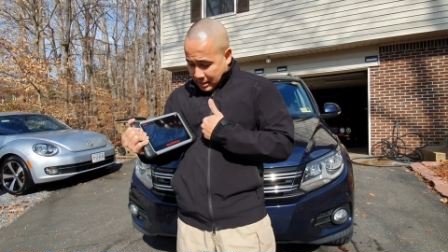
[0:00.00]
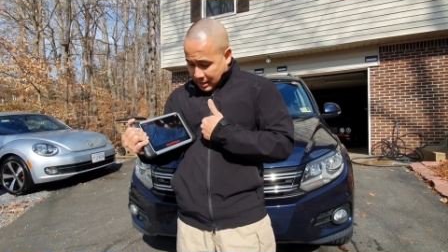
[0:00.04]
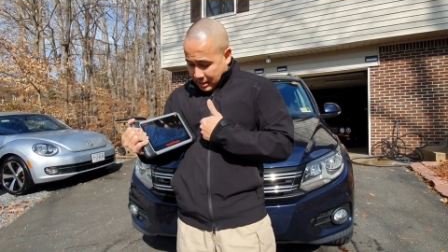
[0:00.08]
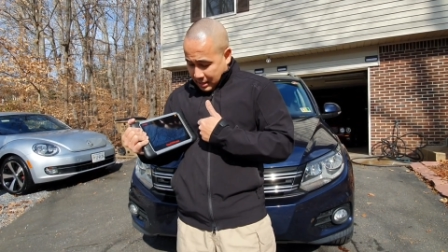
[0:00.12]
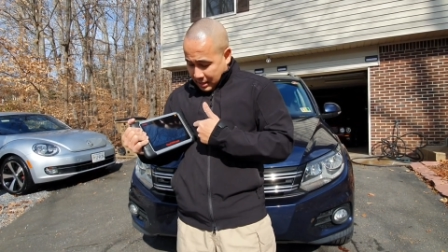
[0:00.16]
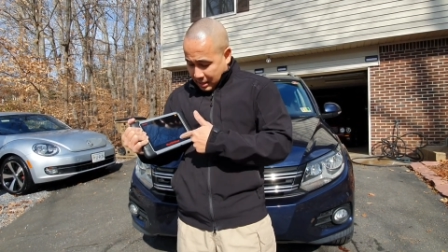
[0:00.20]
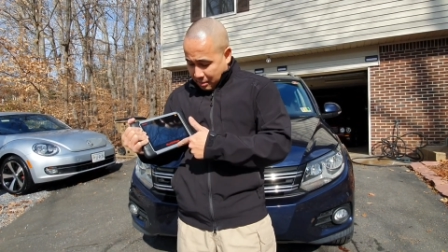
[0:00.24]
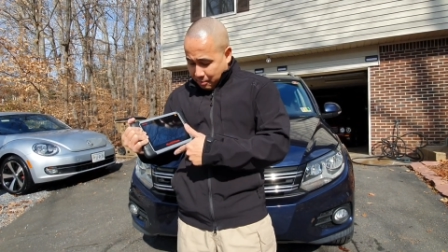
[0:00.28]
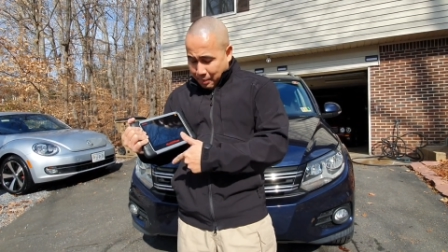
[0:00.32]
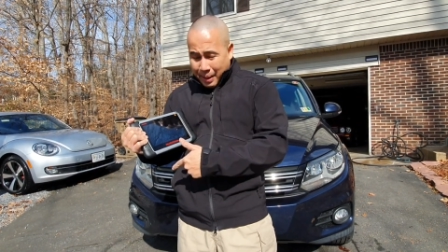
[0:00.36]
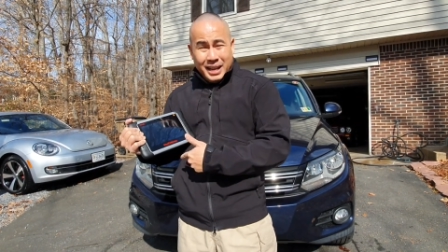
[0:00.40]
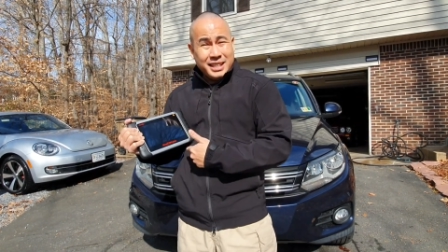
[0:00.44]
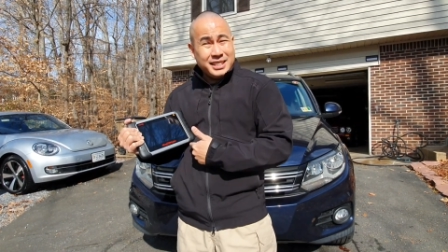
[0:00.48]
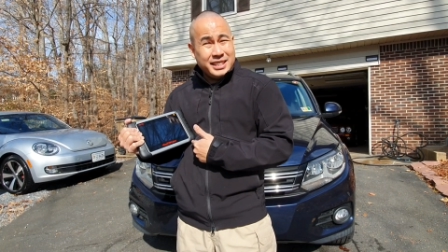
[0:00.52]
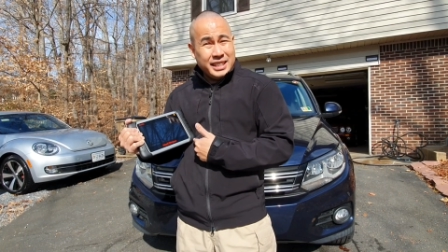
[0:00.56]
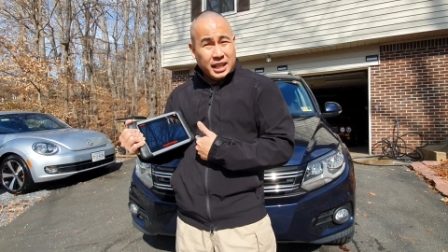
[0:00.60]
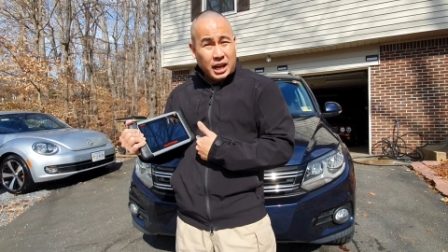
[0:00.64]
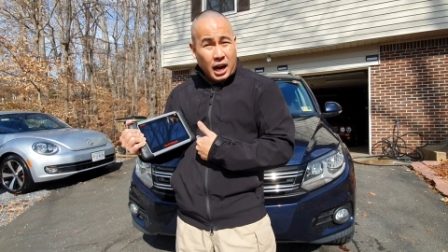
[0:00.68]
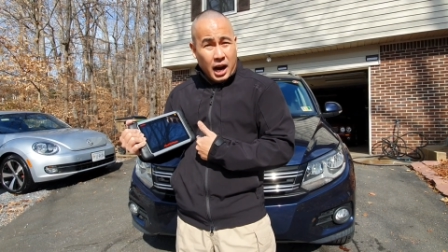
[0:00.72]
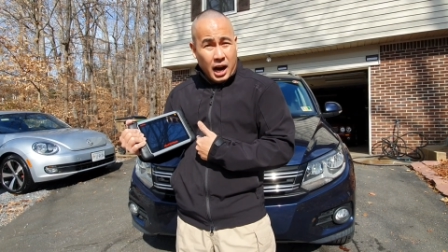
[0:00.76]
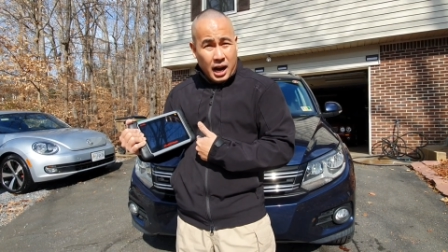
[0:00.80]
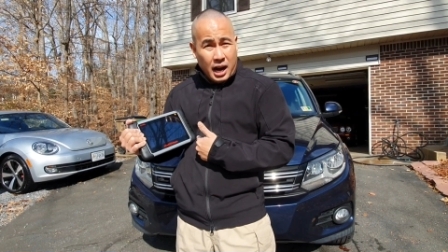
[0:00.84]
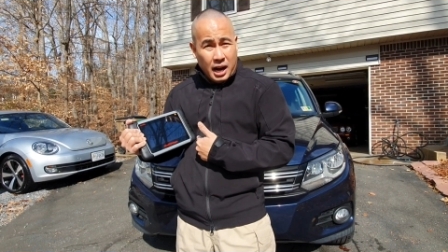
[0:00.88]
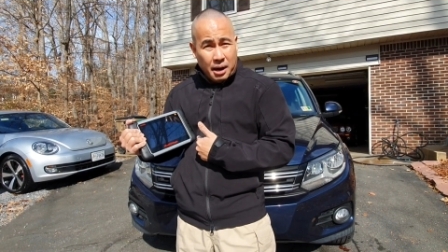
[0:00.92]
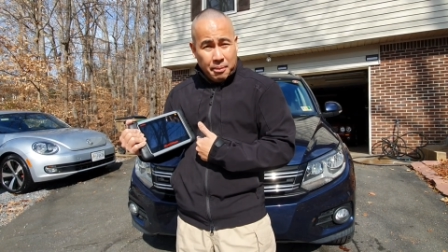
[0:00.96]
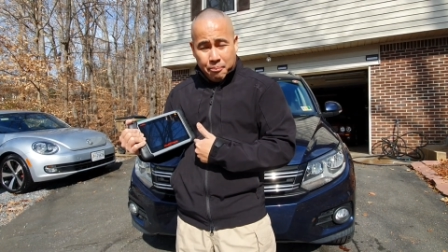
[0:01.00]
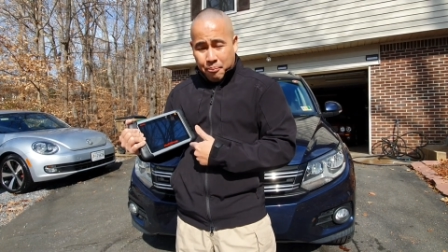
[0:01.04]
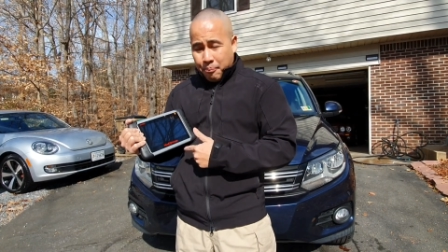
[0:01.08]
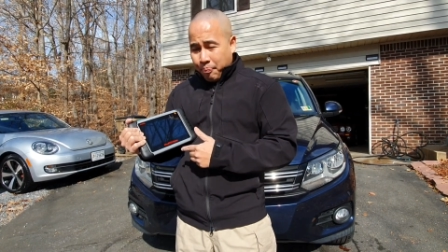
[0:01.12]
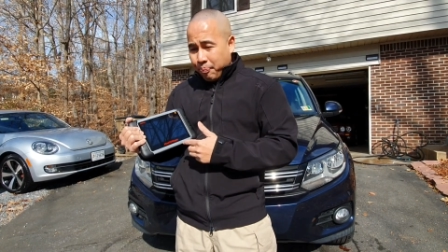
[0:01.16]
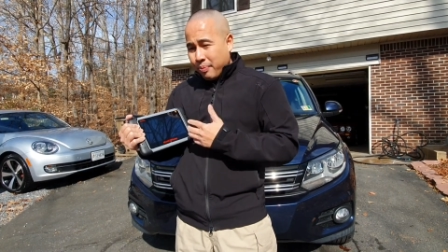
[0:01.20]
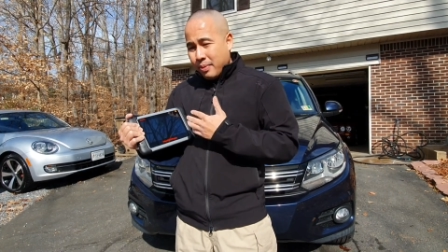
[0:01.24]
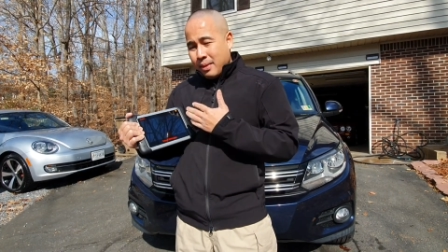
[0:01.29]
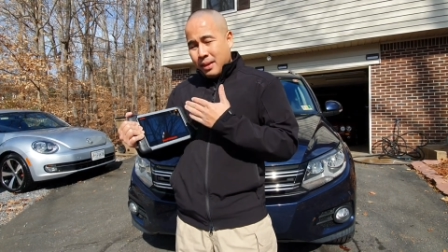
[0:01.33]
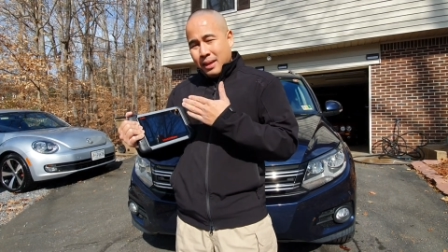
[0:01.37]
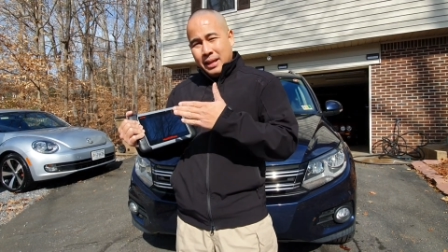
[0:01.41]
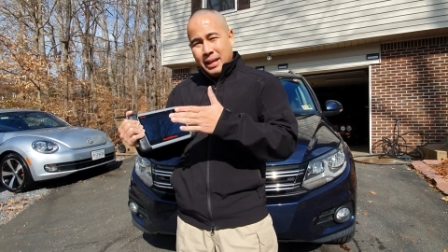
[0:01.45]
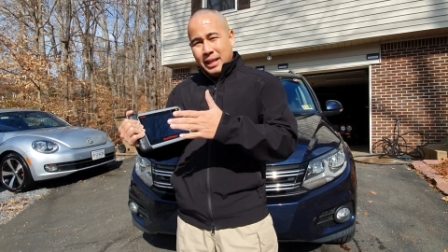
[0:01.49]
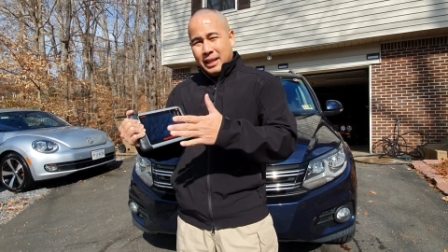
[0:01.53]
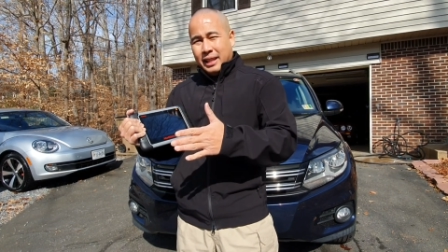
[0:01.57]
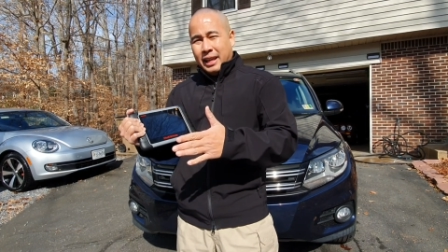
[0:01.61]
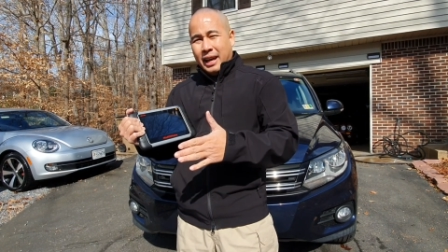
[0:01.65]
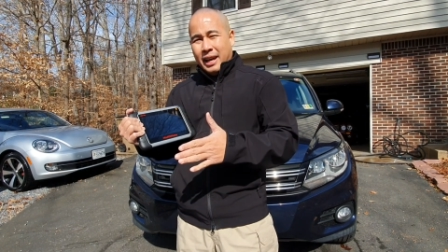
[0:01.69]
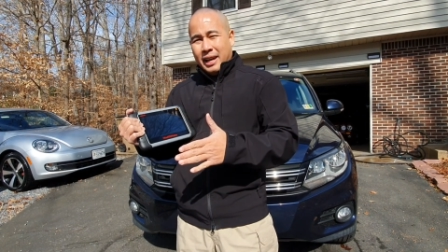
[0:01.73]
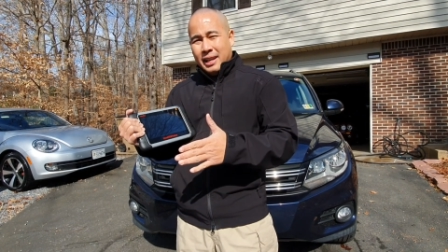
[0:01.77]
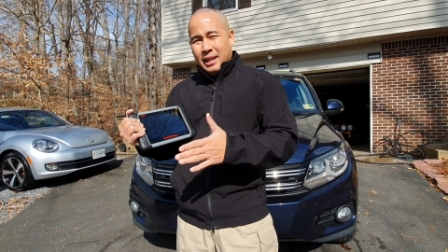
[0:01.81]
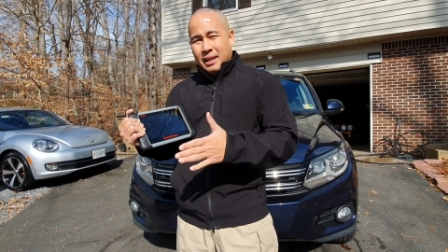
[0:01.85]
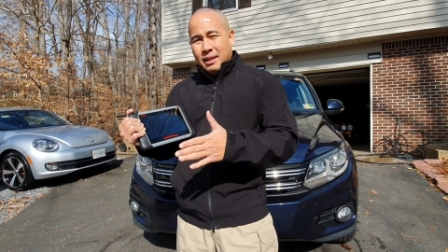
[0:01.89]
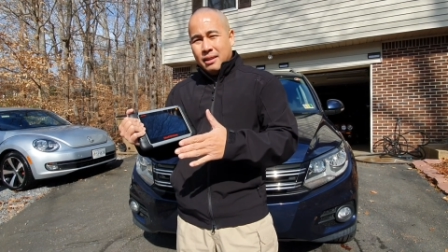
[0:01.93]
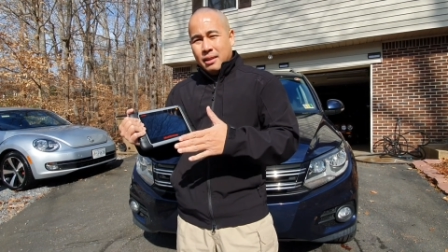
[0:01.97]
it
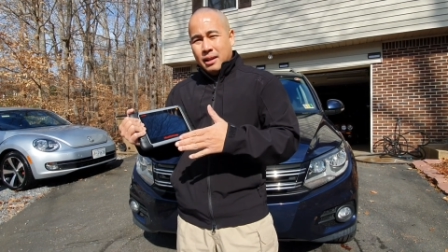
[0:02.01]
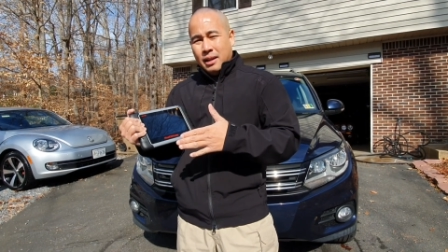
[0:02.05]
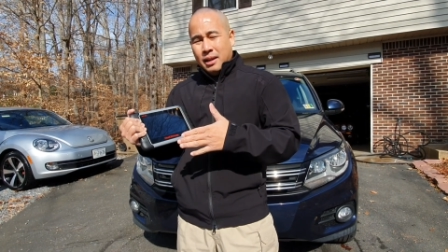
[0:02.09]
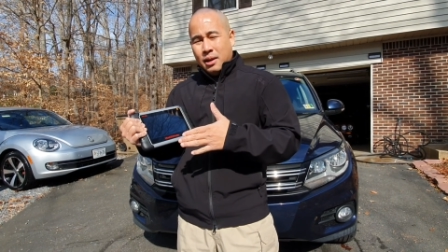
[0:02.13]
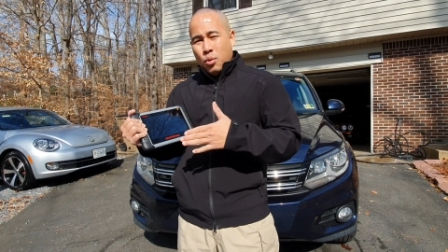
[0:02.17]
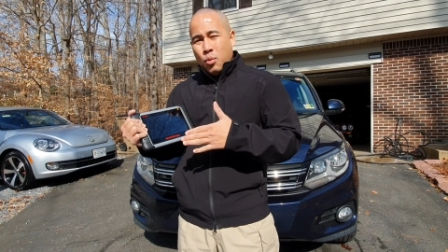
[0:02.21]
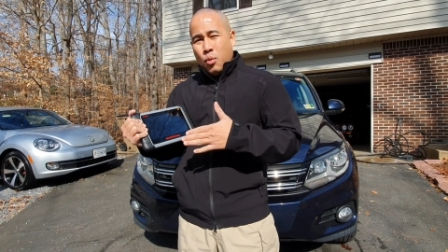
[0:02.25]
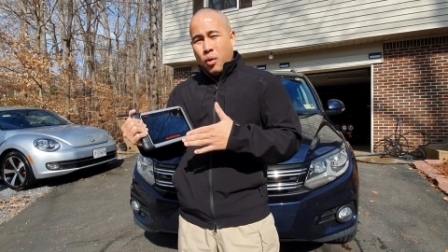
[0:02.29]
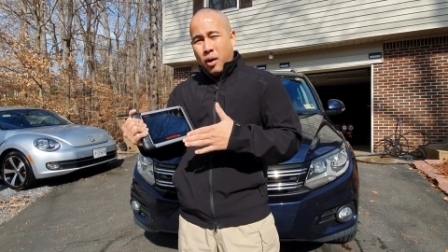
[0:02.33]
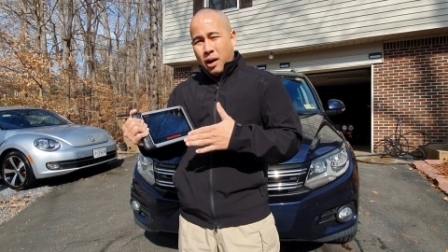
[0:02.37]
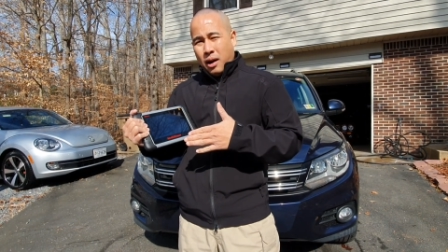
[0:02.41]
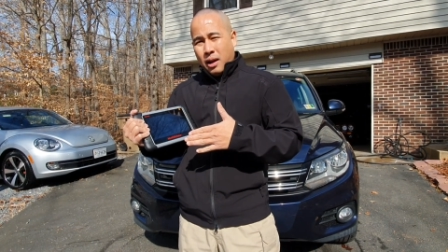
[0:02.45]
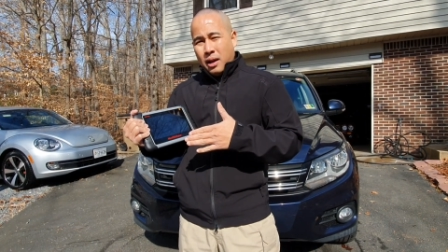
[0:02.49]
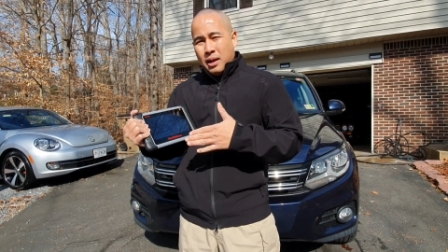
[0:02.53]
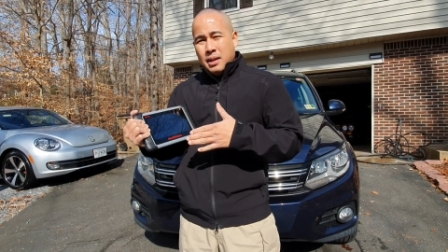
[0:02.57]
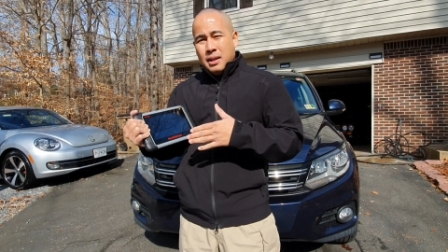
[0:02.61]
can work